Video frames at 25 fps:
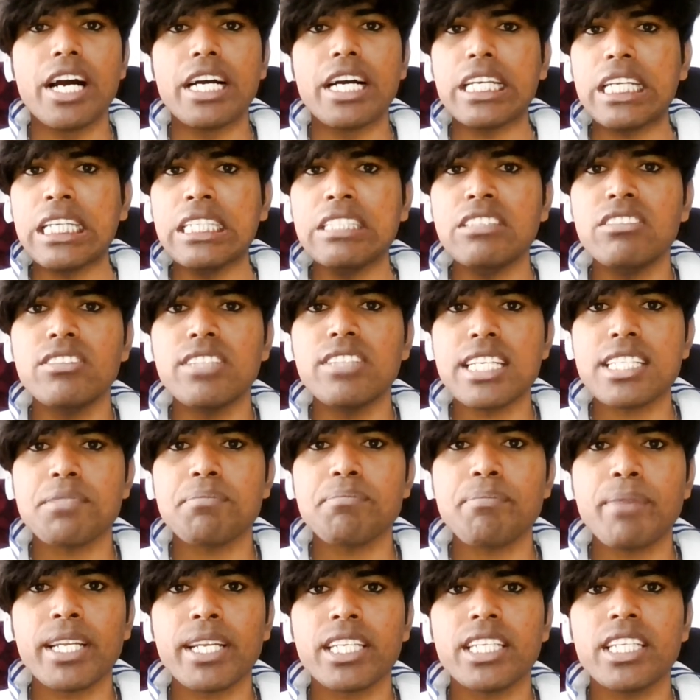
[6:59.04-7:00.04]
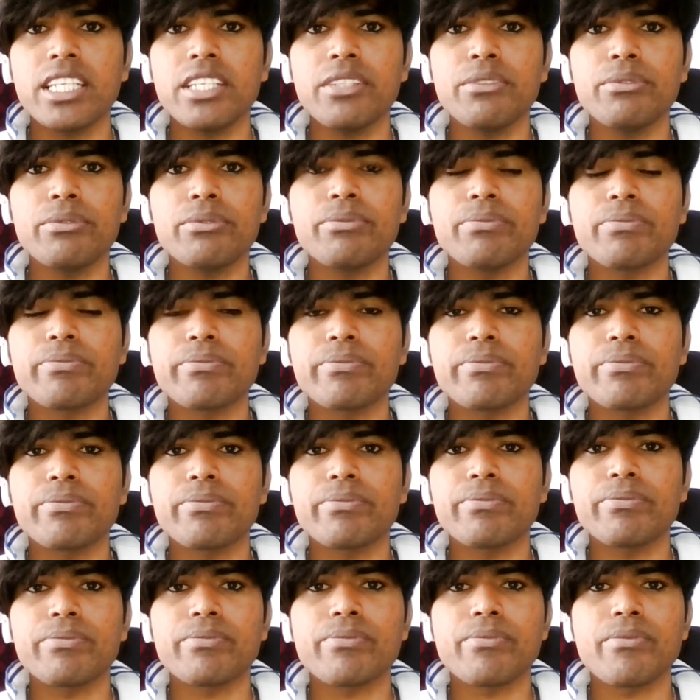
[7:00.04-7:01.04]
irrespective
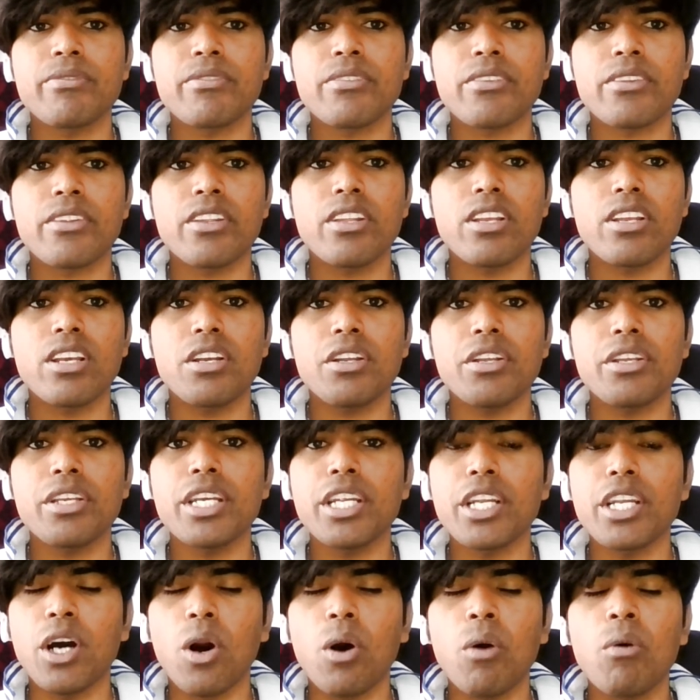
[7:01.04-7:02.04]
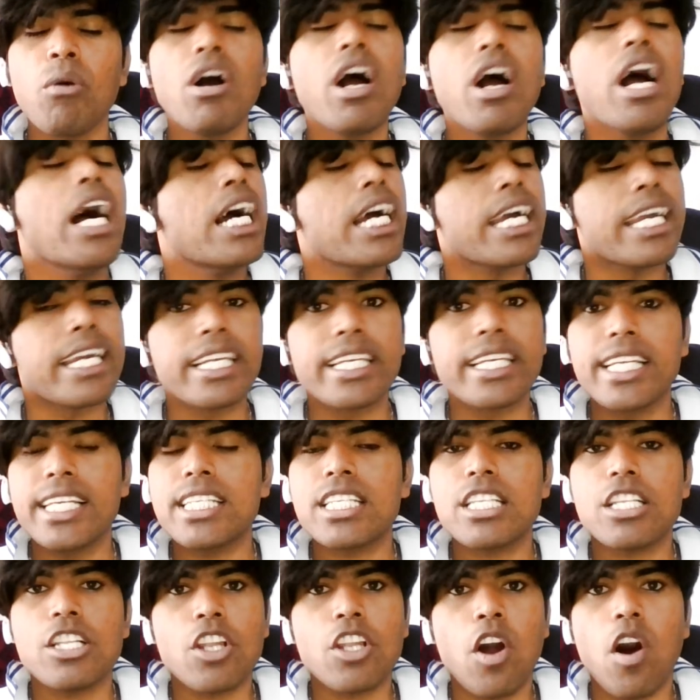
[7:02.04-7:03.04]
you know it
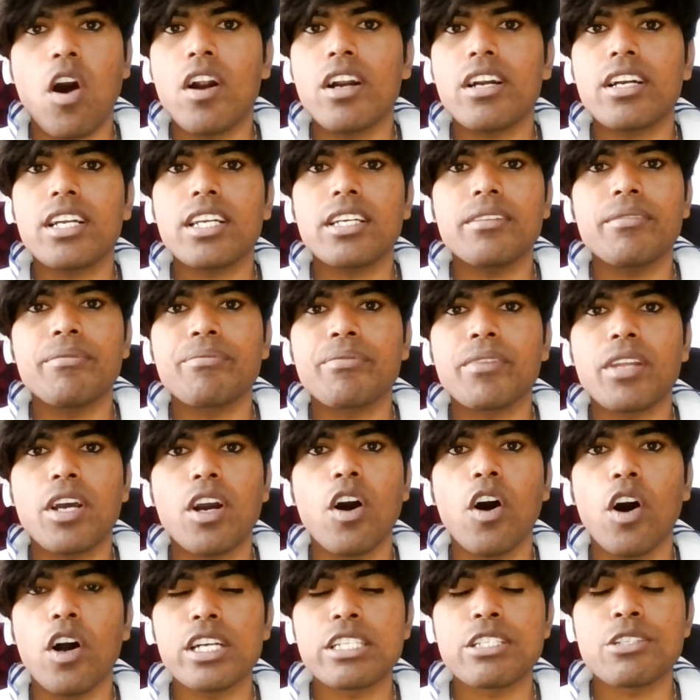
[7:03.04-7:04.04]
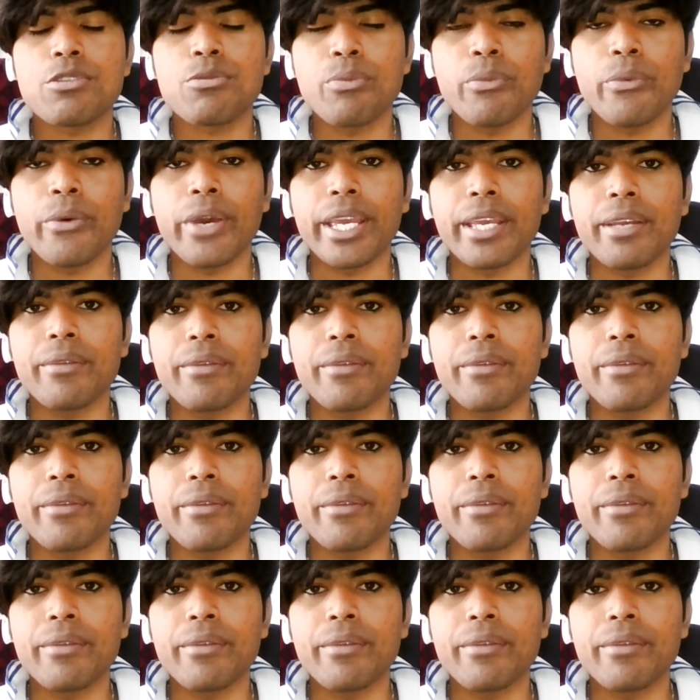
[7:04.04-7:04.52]
is not god's way